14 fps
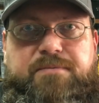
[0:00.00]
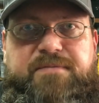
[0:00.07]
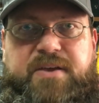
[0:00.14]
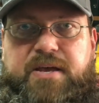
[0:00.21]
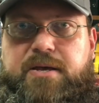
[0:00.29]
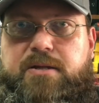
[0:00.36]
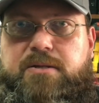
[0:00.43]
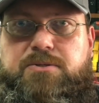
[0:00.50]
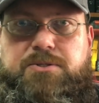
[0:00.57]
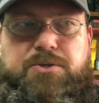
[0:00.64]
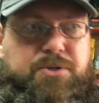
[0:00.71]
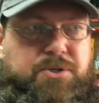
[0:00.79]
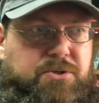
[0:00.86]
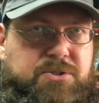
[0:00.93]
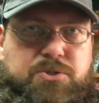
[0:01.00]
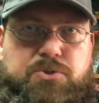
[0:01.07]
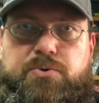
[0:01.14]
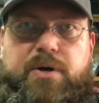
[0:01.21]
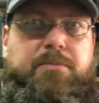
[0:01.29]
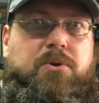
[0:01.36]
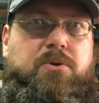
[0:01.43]
fins. You can use a
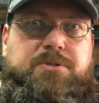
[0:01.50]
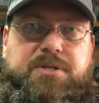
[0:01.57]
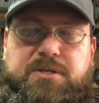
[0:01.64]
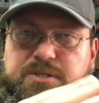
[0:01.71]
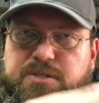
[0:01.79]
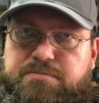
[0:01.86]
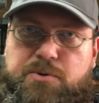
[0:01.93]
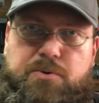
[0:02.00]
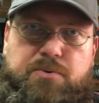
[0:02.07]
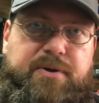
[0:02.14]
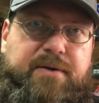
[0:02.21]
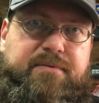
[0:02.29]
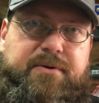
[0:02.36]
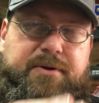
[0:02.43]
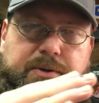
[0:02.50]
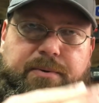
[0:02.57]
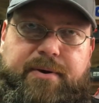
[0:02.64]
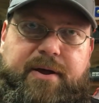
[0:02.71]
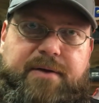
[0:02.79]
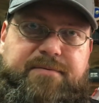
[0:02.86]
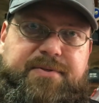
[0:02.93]
Dremel to then smooth
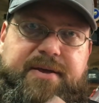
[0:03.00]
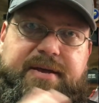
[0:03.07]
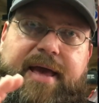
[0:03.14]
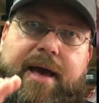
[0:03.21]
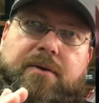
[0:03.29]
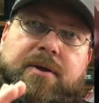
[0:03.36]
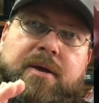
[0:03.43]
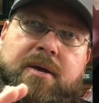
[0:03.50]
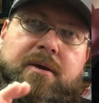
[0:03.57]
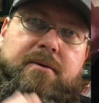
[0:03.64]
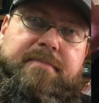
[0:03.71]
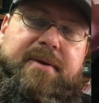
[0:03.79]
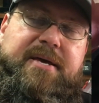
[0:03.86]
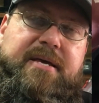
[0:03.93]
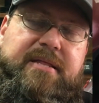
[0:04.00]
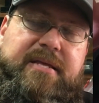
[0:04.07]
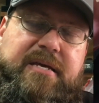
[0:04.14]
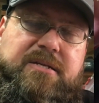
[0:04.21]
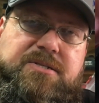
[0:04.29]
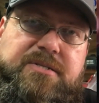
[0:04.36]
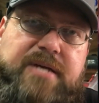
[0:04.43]
everything out, making
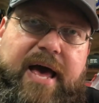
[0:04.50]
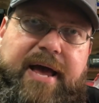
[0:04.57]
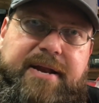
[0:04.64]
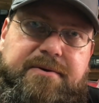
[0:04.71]
the inside